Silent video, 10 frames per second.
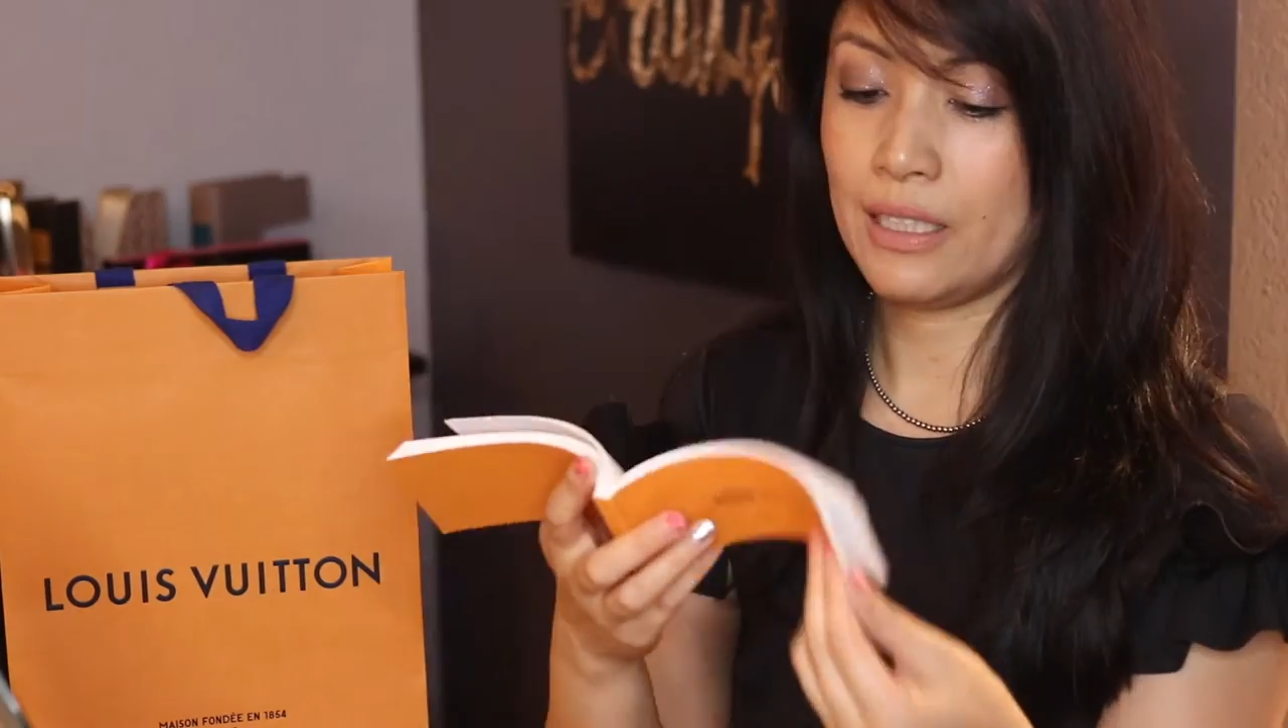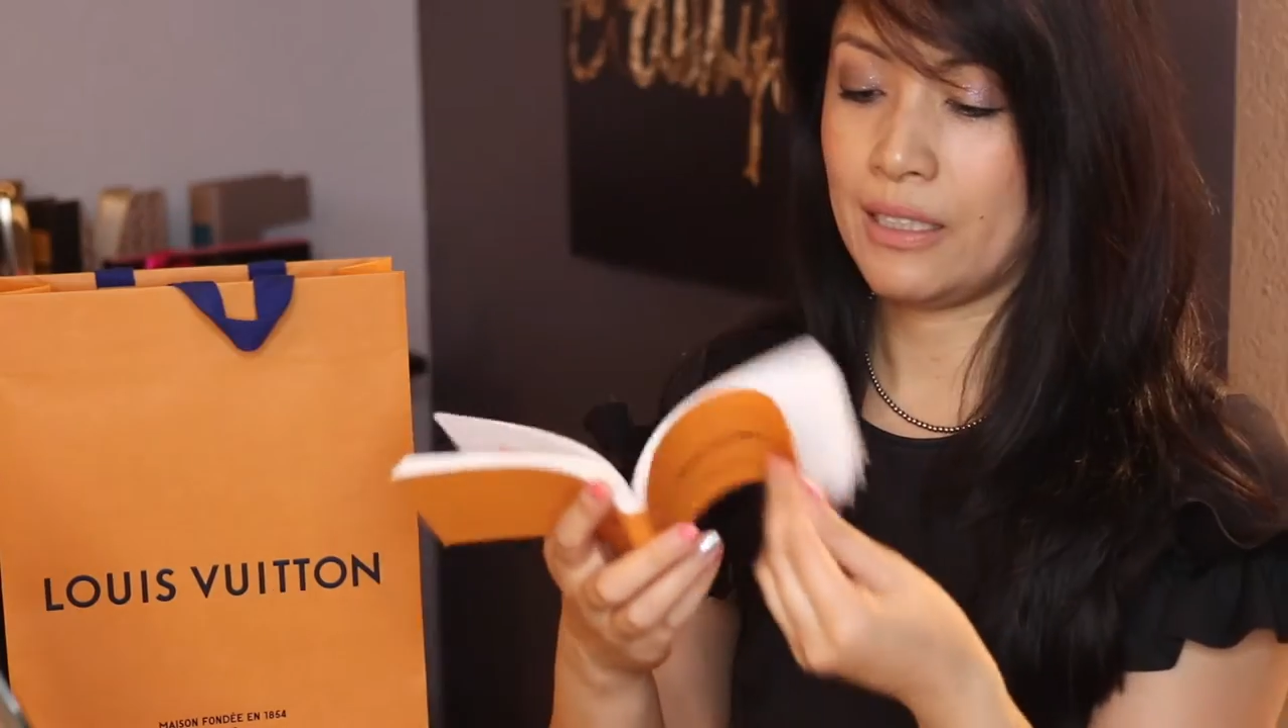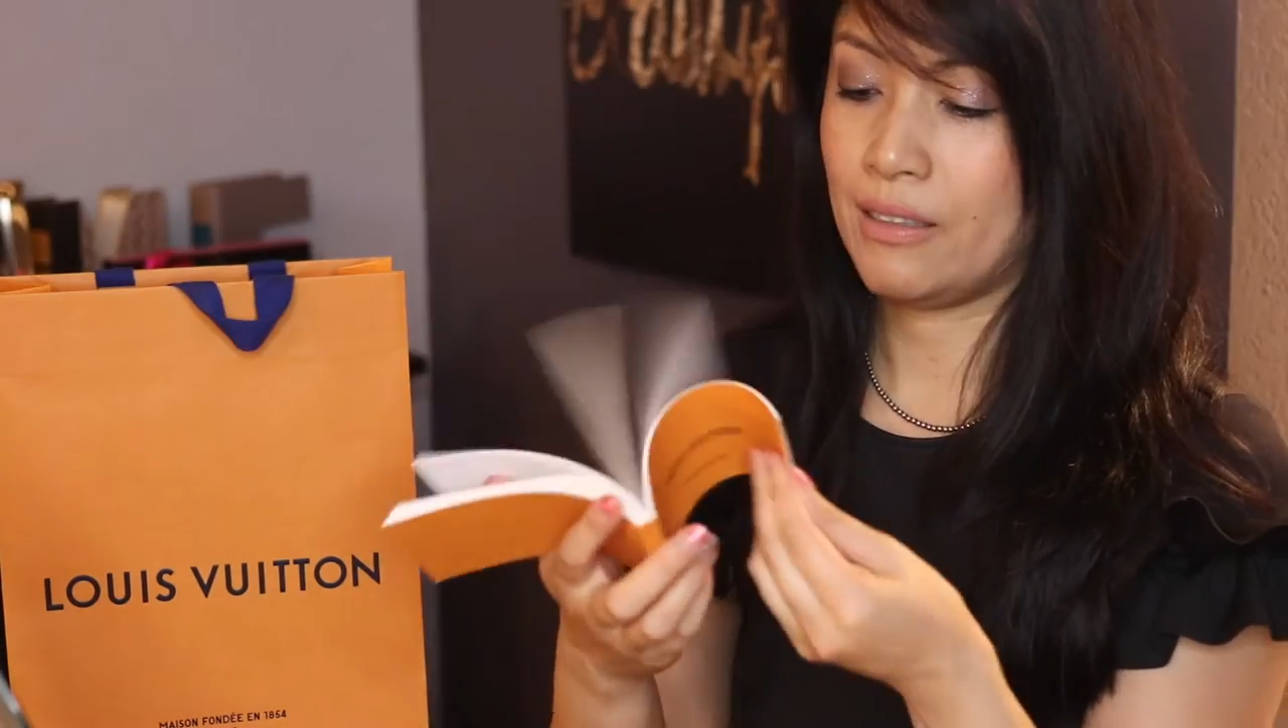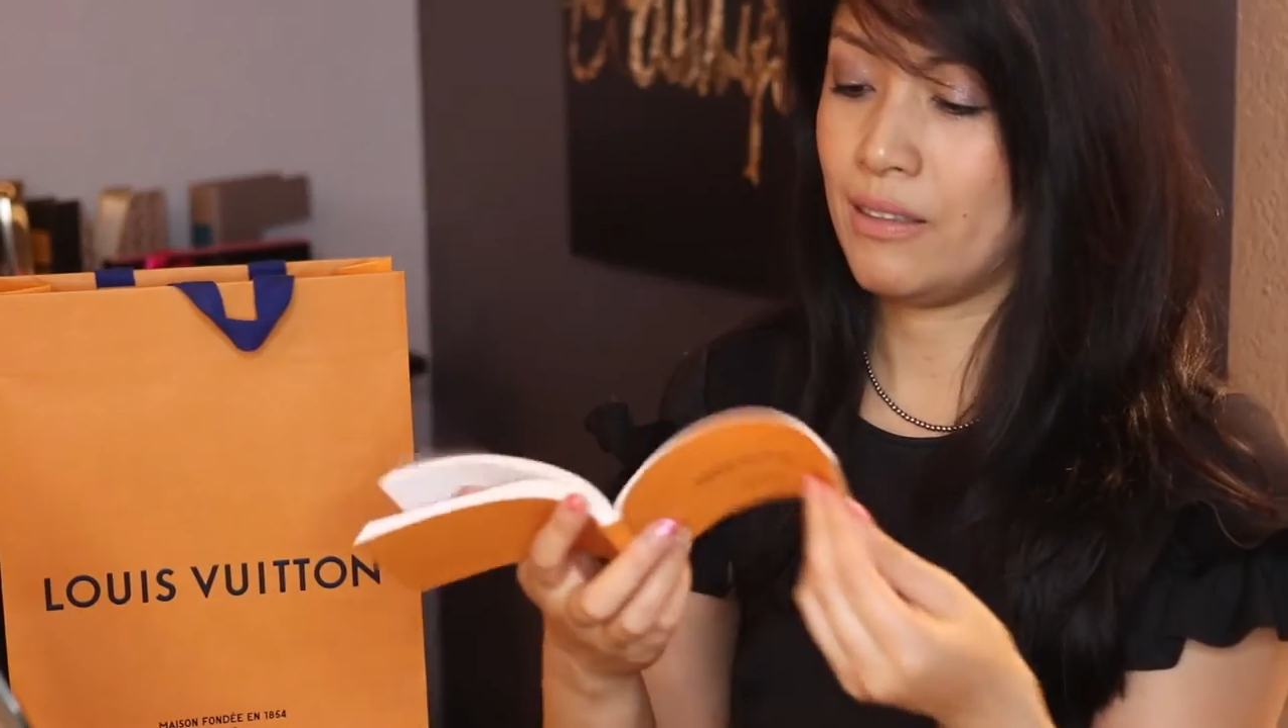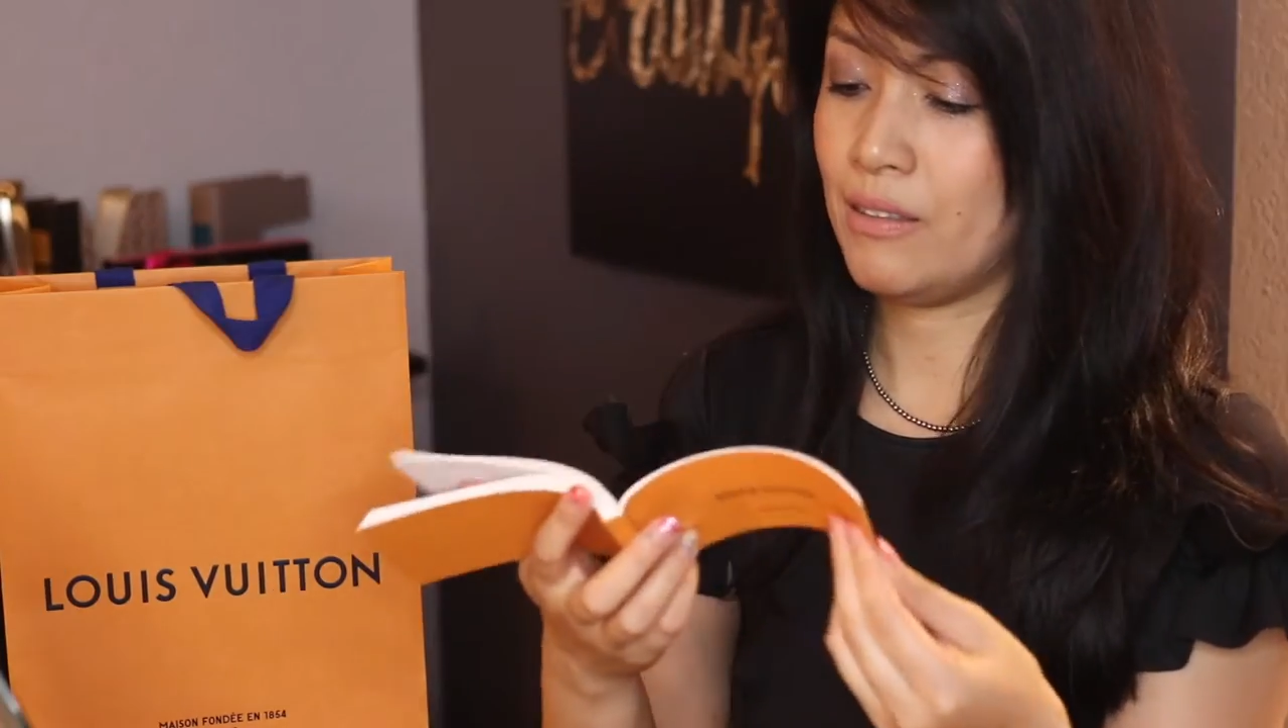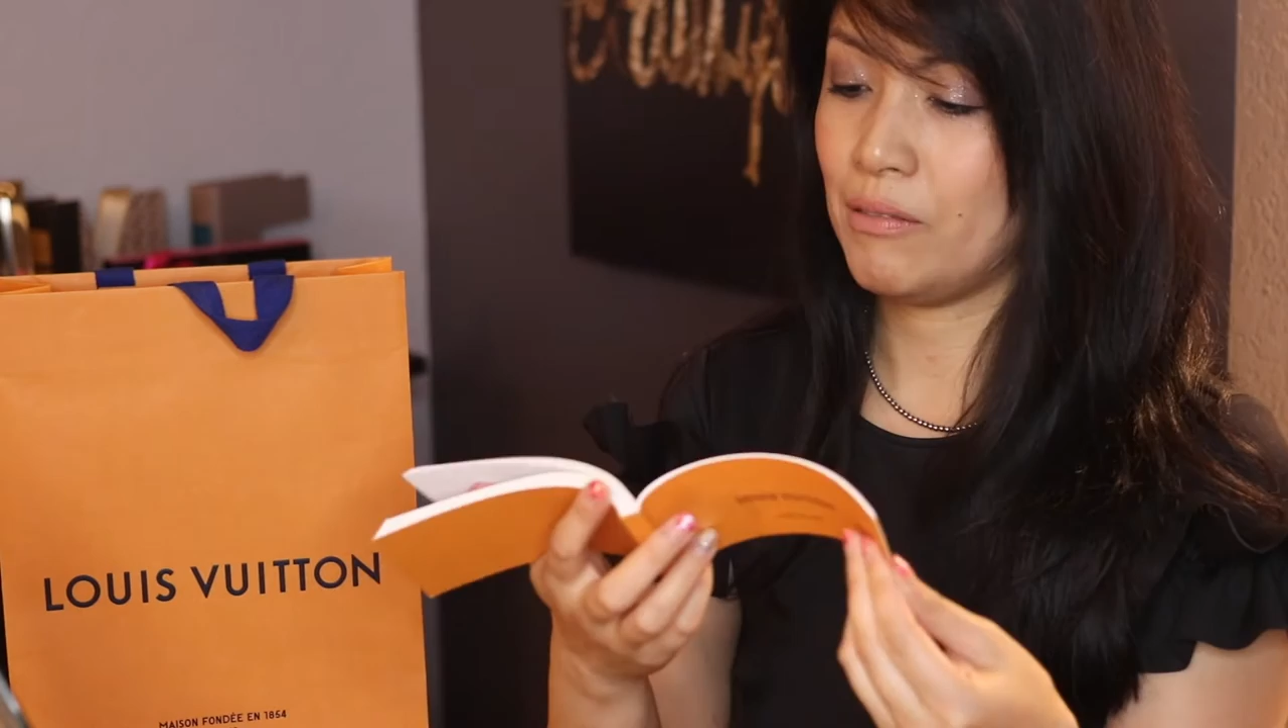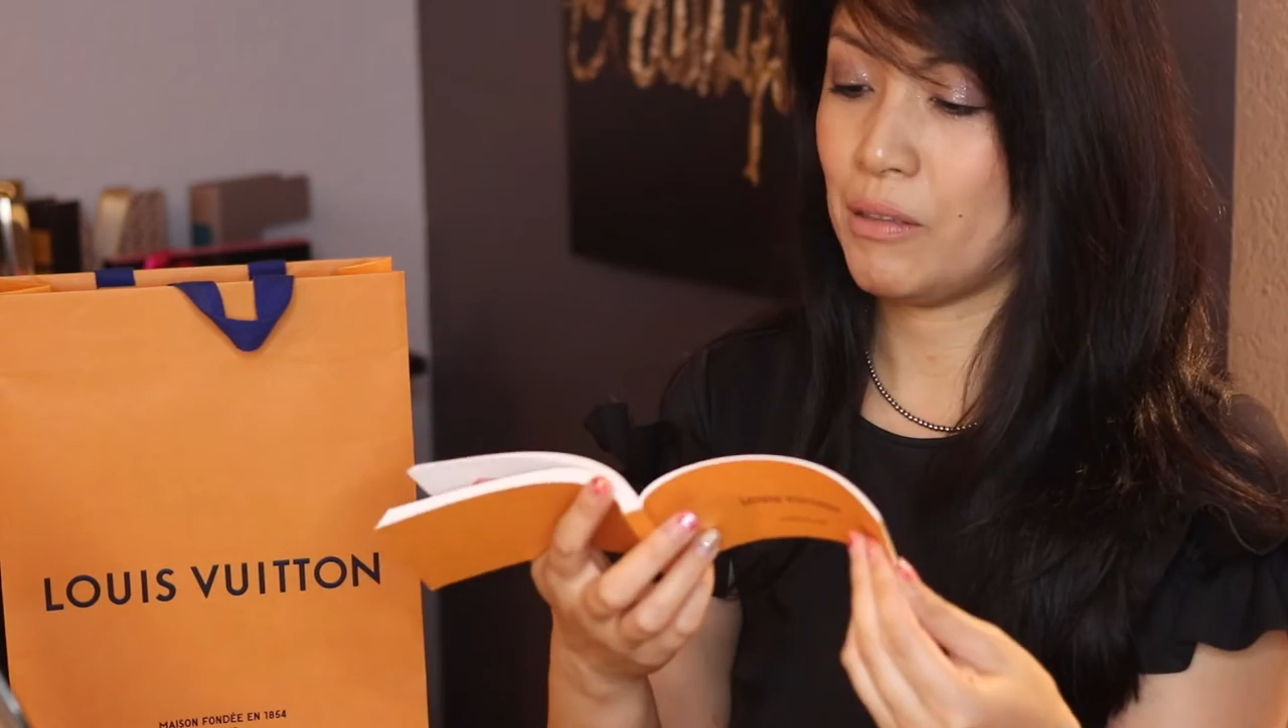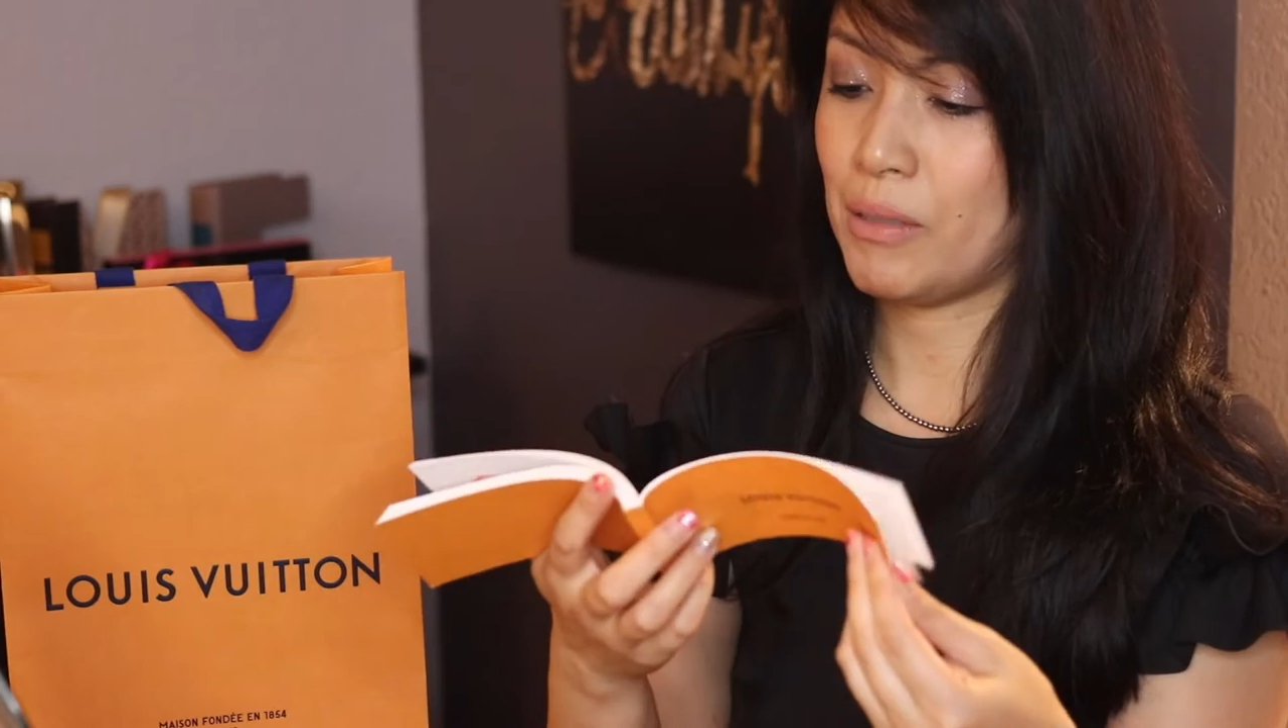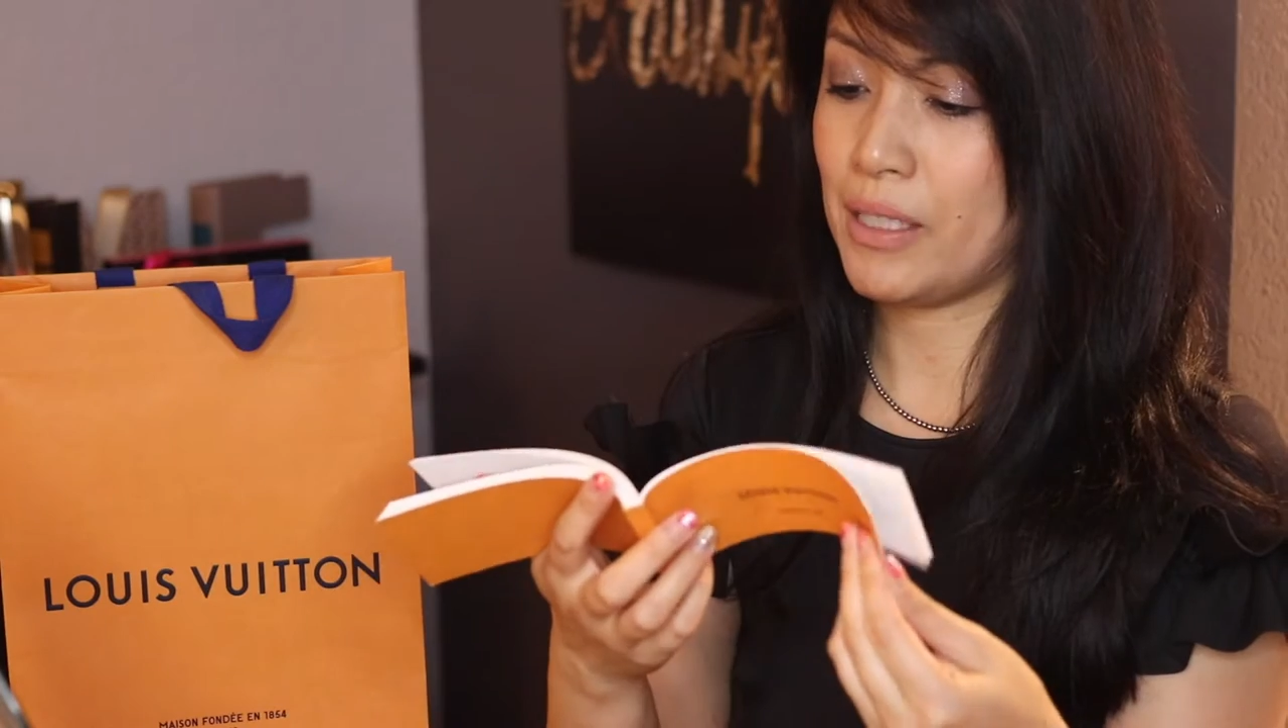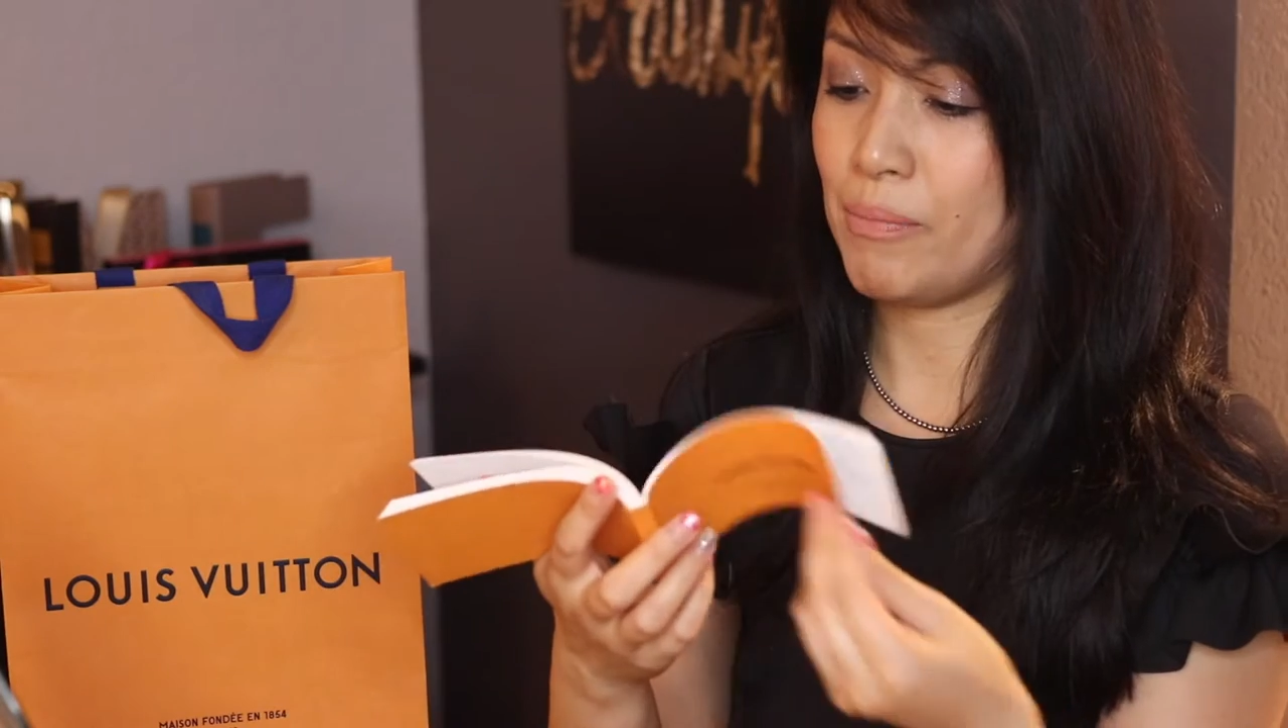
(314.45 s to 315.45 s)
I don't
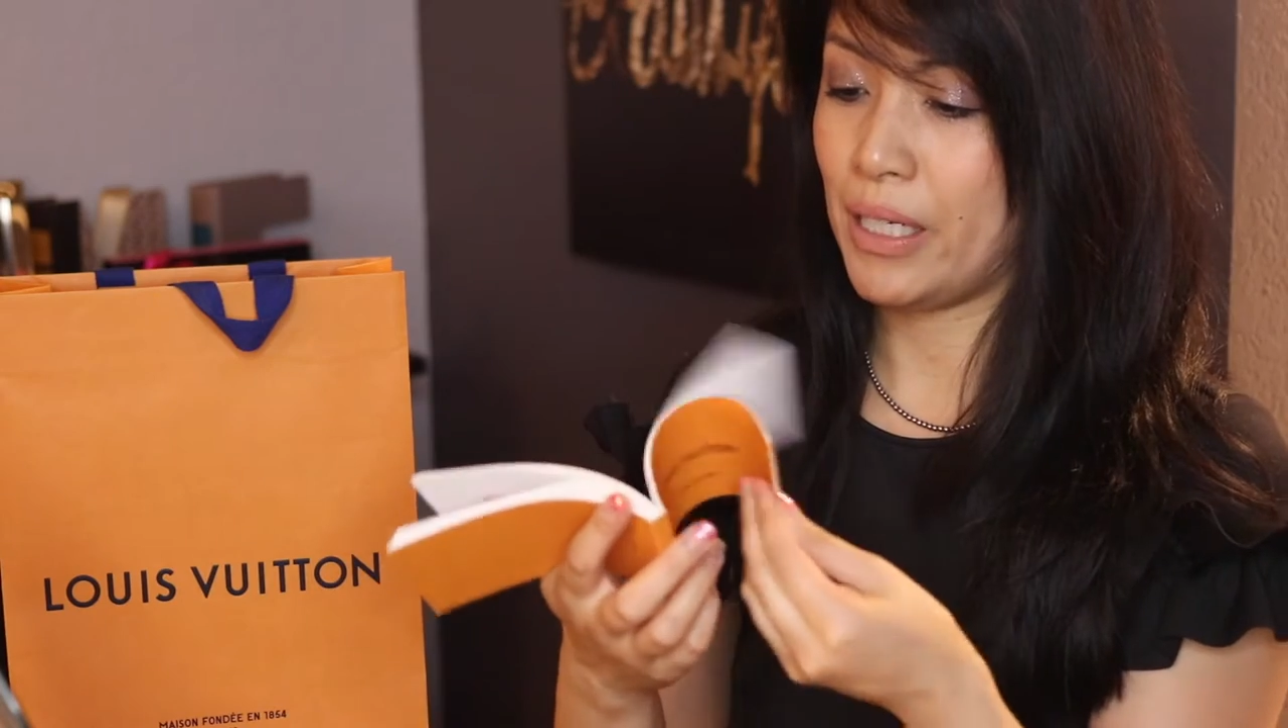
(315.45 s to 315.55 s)
know why the